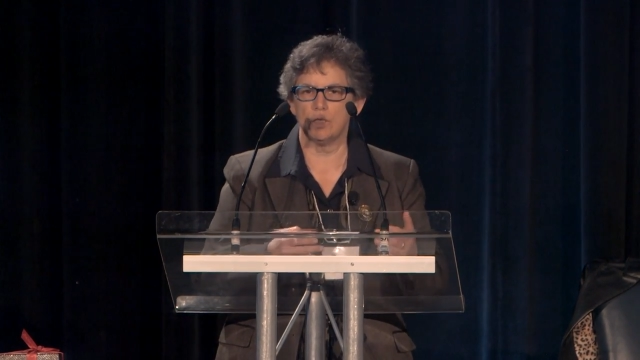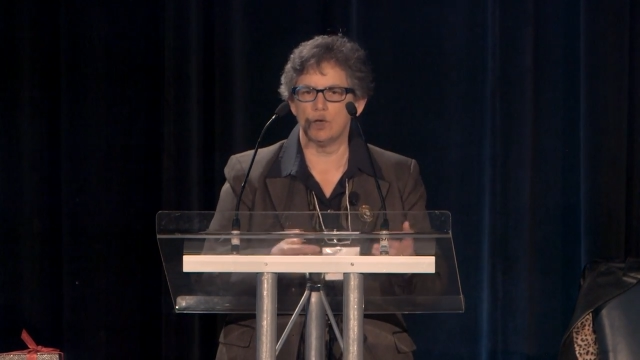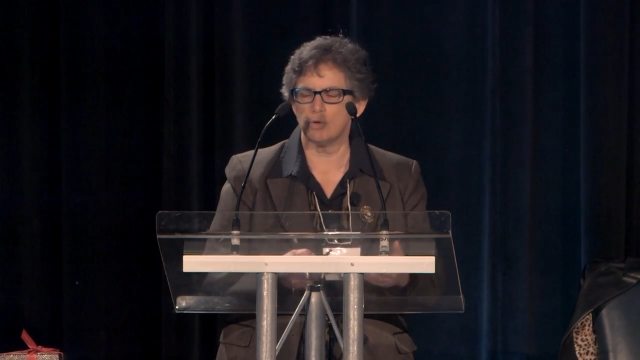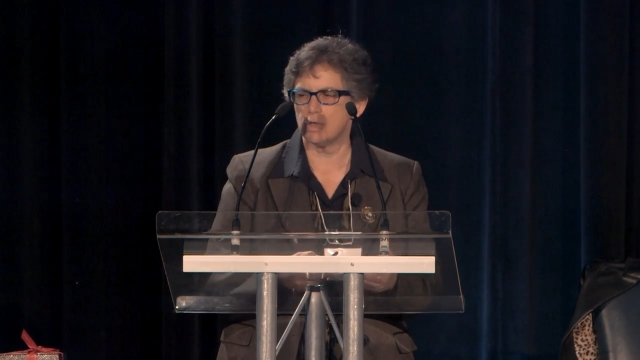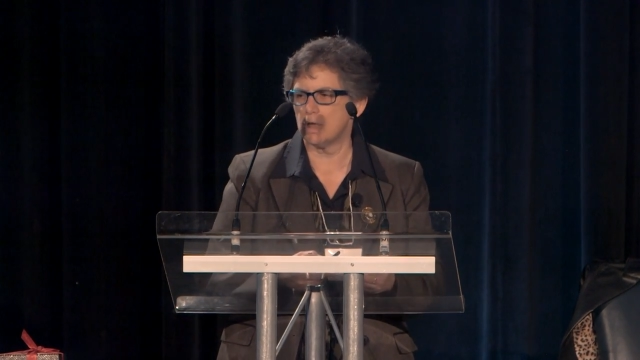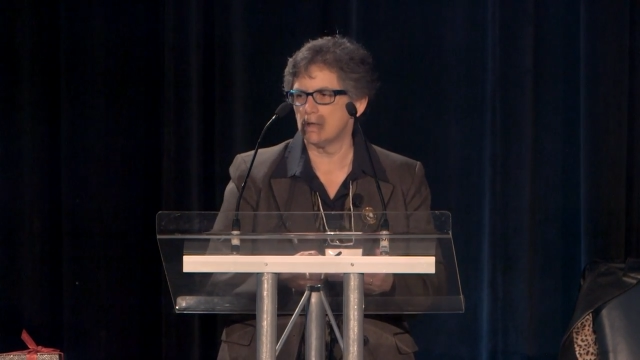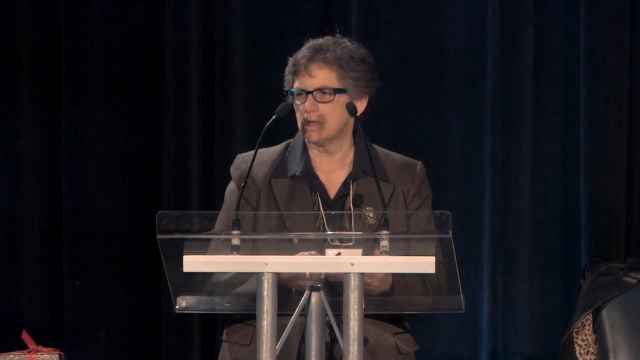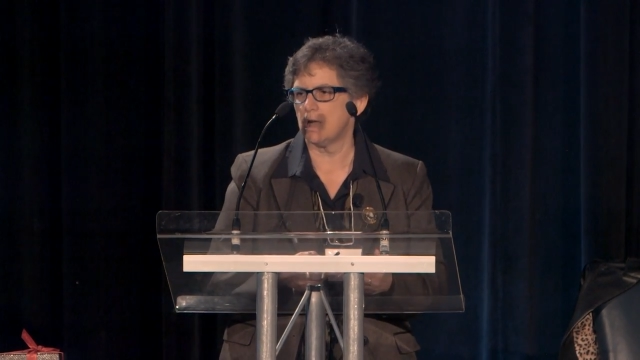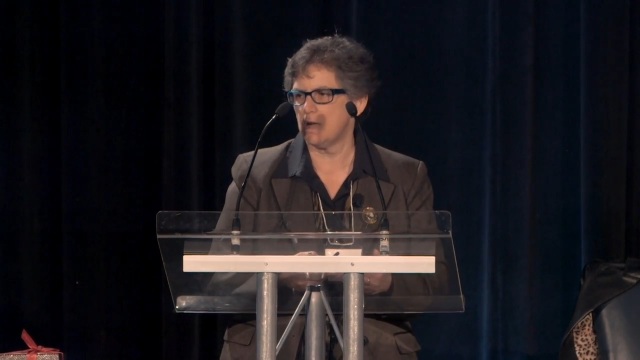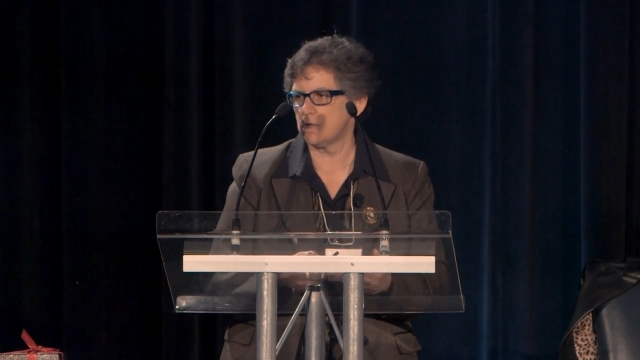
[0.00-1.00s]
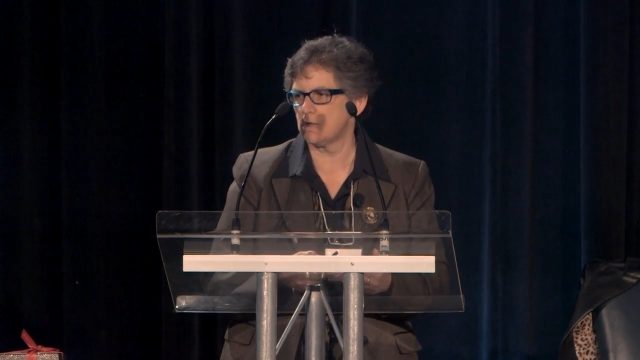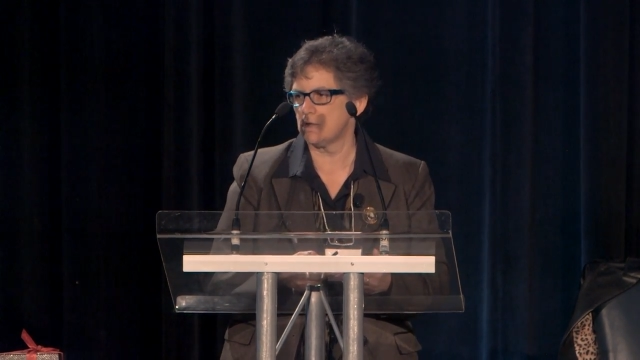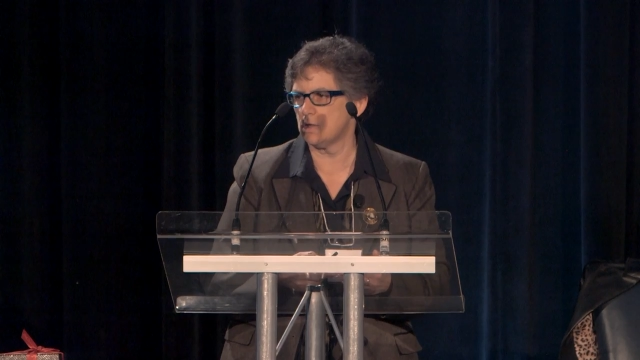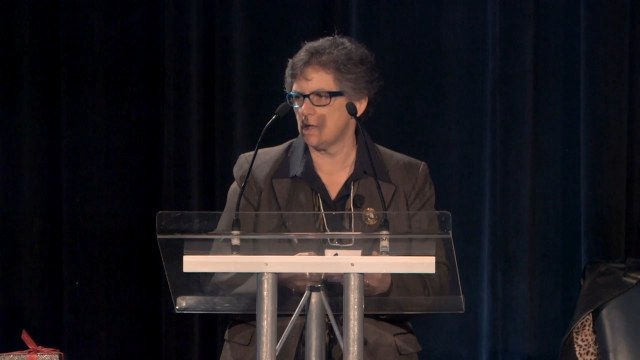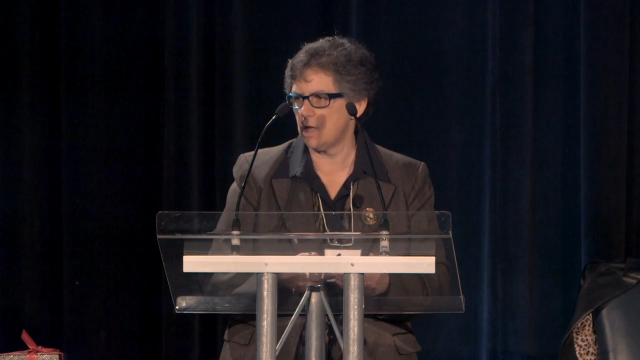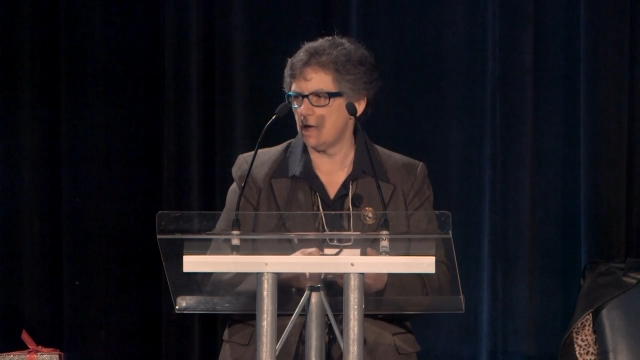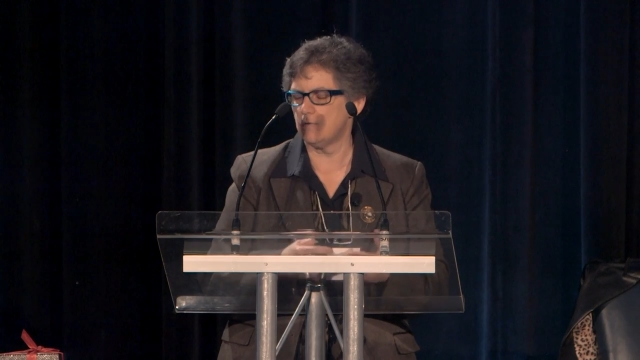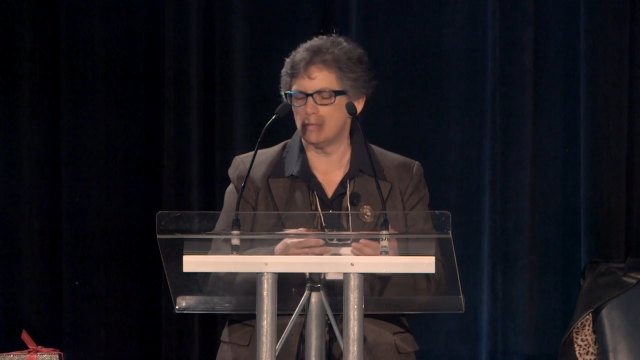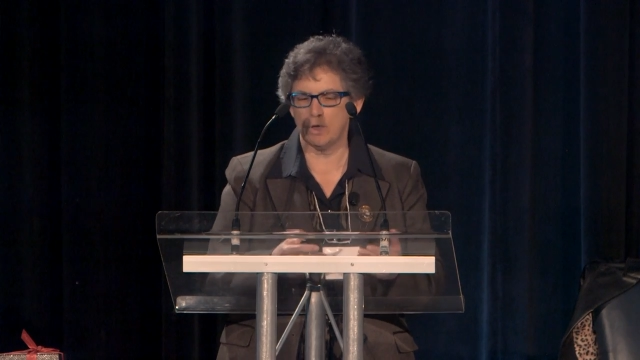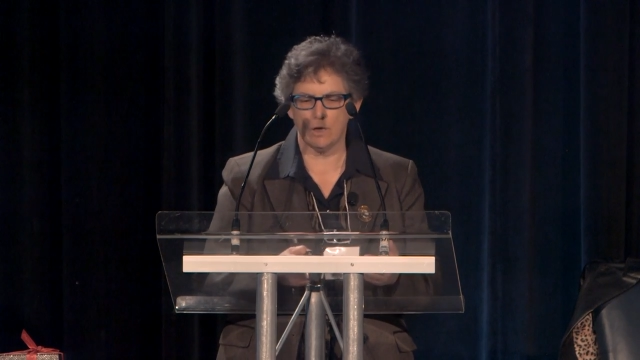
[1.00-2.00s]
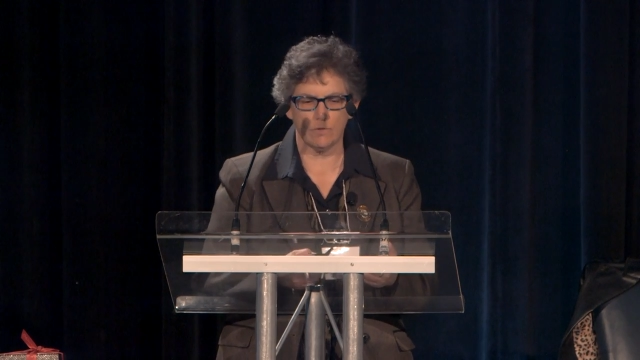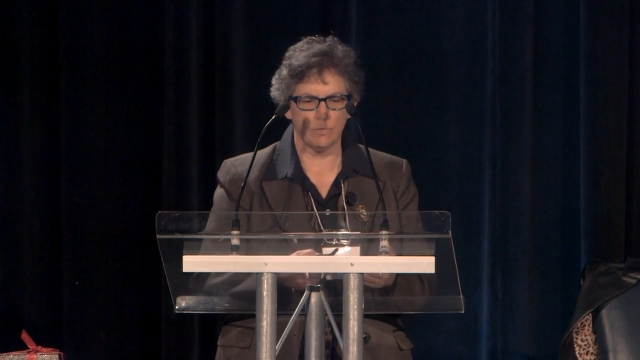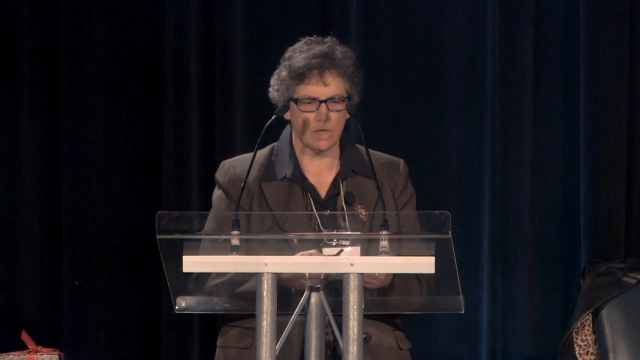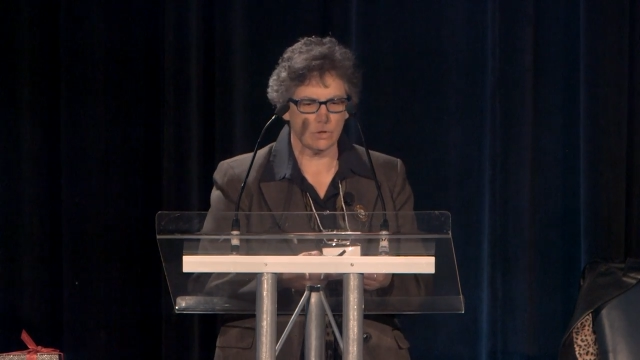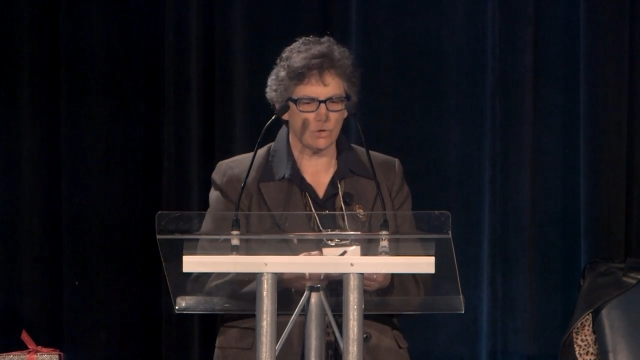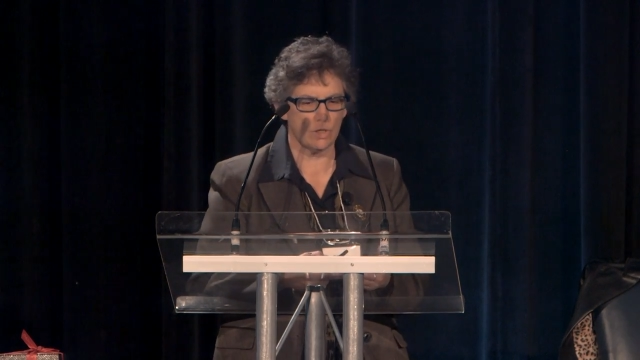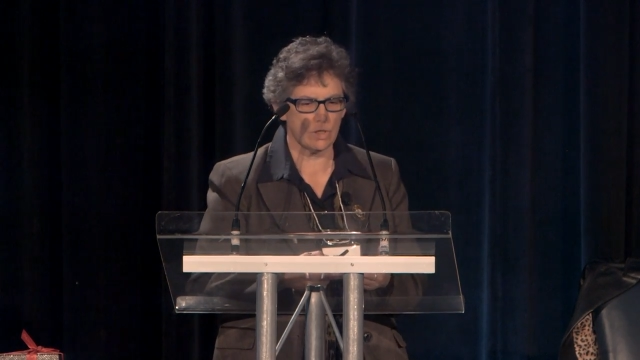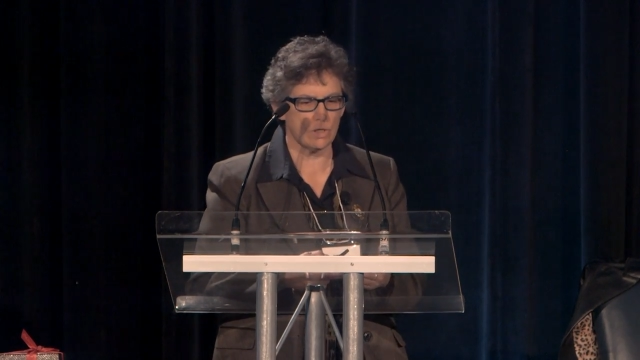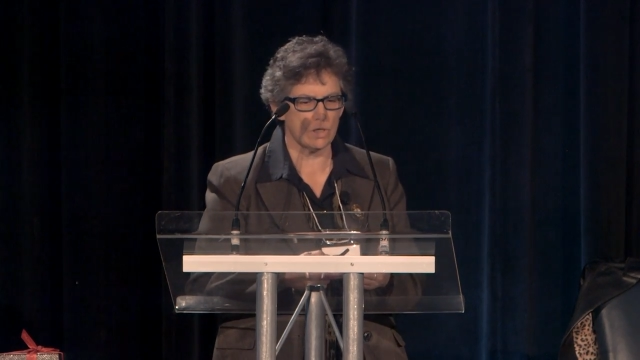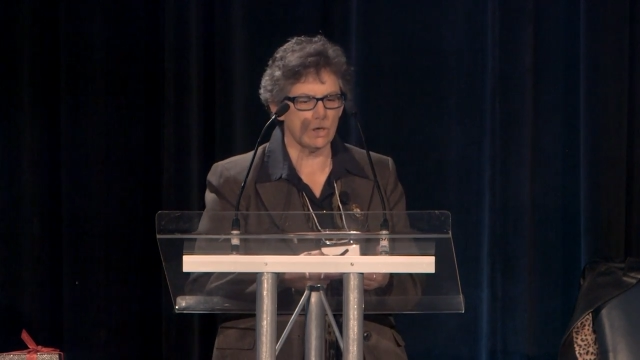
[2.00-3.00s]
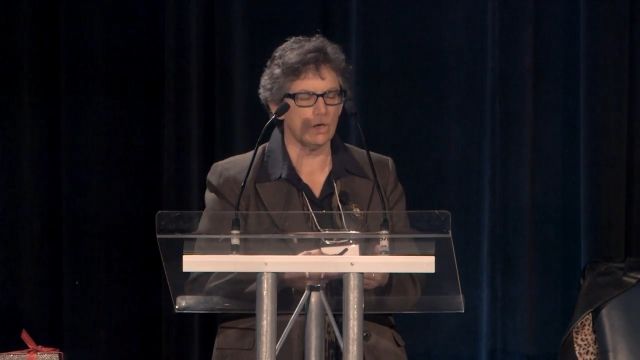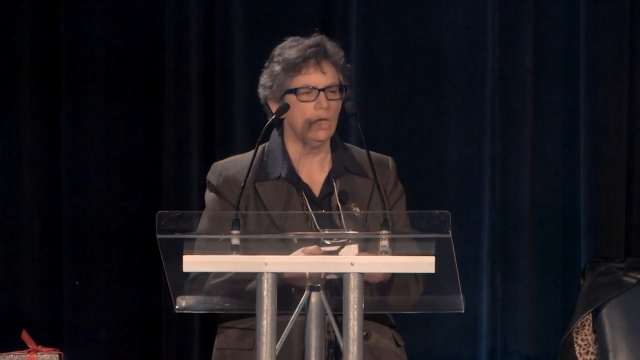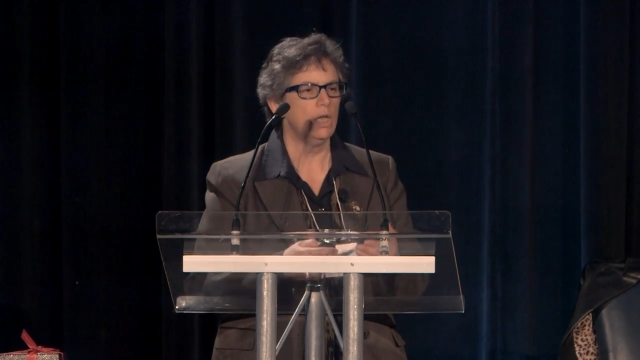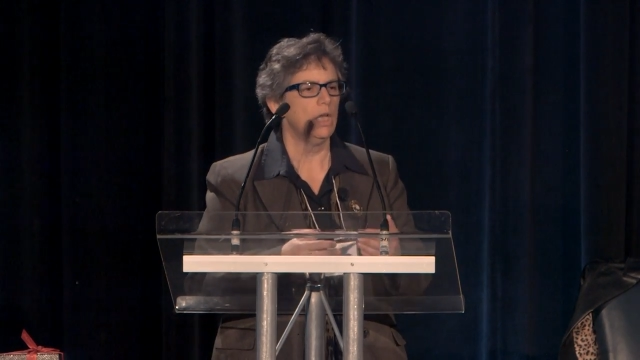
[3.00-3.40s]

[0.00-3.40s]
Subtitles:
undertake the tasks that they have, and we have to make choices there,